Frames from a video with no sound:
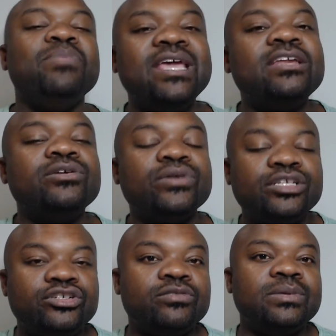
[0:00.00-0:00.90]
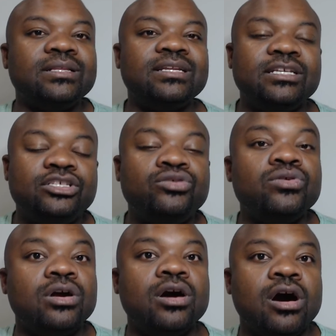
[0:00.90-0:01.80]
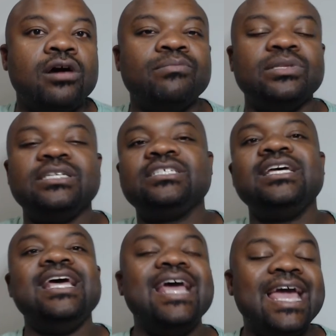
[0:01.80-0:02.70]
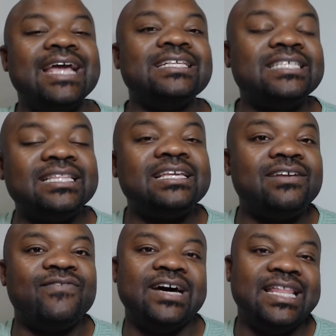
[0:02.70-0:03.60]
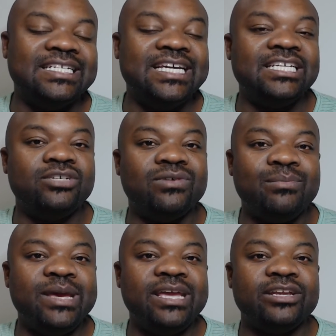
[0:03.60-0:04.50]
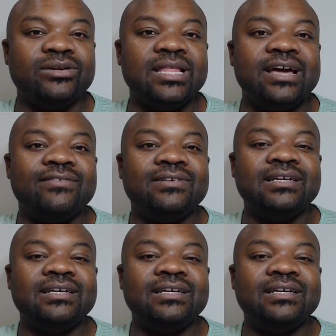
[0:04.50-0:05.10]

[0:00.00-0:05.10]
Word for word: increase your ability to accomplish and solidify that change you want to make in your life.